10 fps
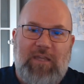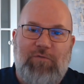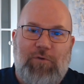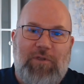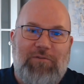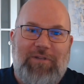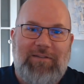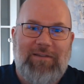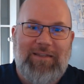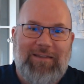scan for you.
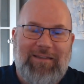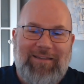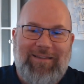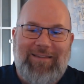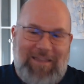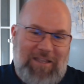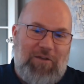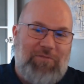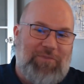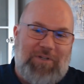And,
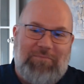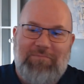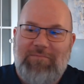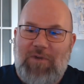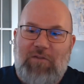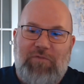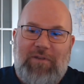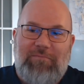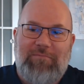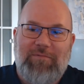they're
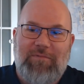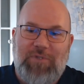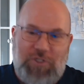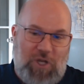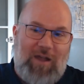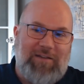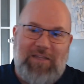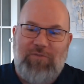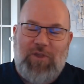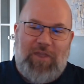often shocked,
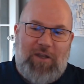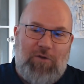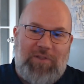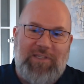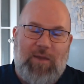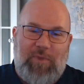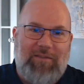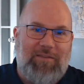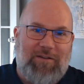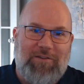even though they know it's
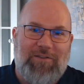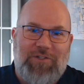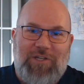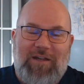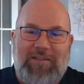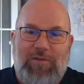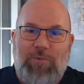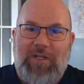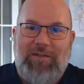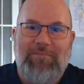coming, they're shocked at
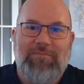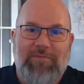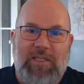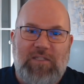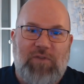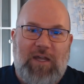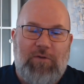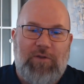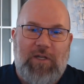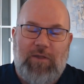what is
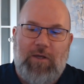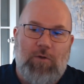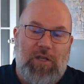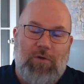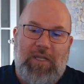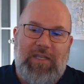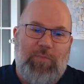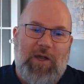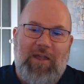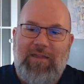found, like, oh, you don't need
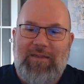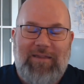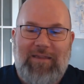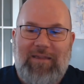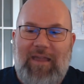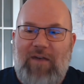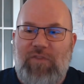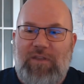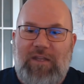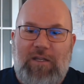to buy
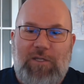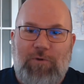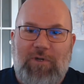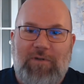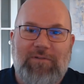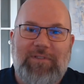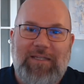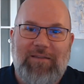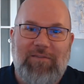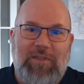half the data you were
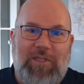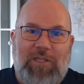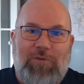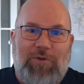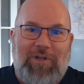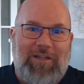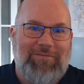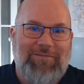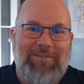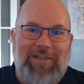thinking you were going
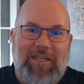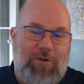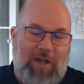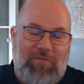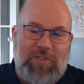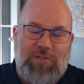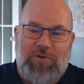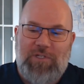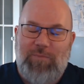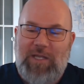to need or half the
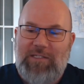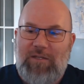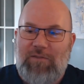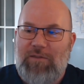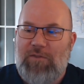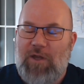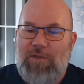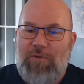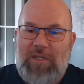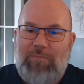storage capacity you
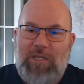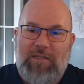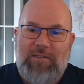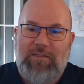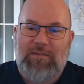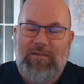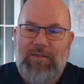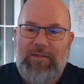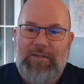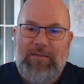thought you would need because,
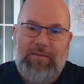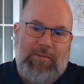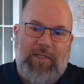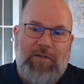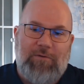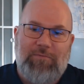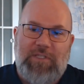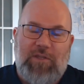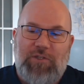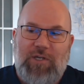it's all